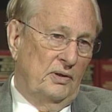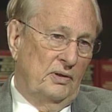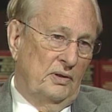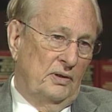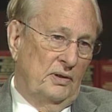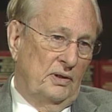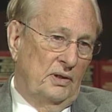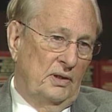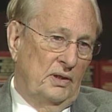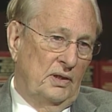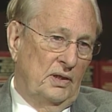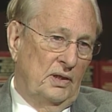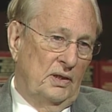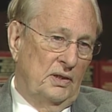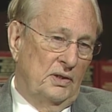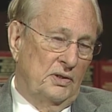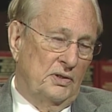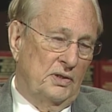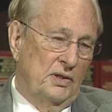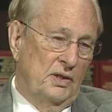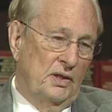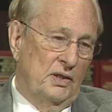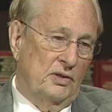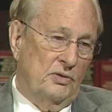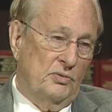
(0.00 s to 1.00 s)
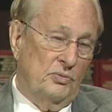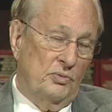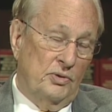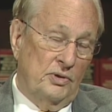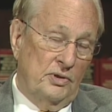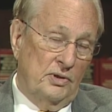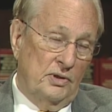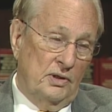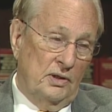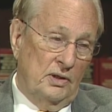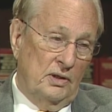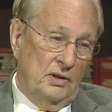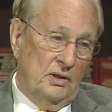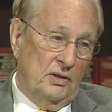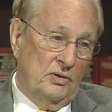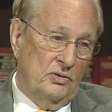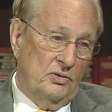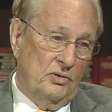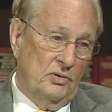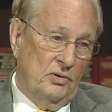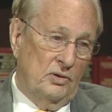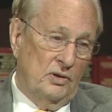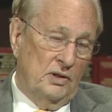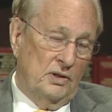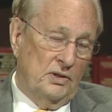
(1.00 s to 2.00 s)
here in the United States, with the uh,
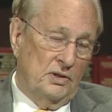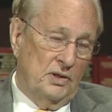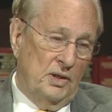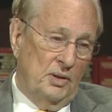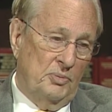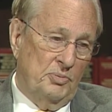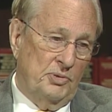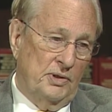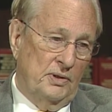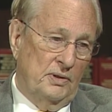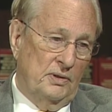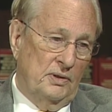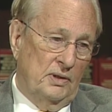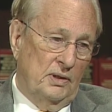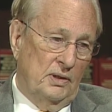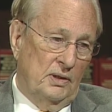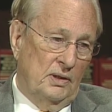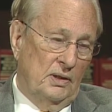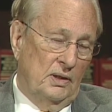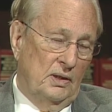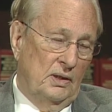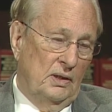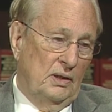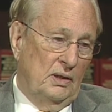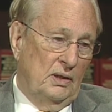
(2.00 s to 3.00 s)
sole exception that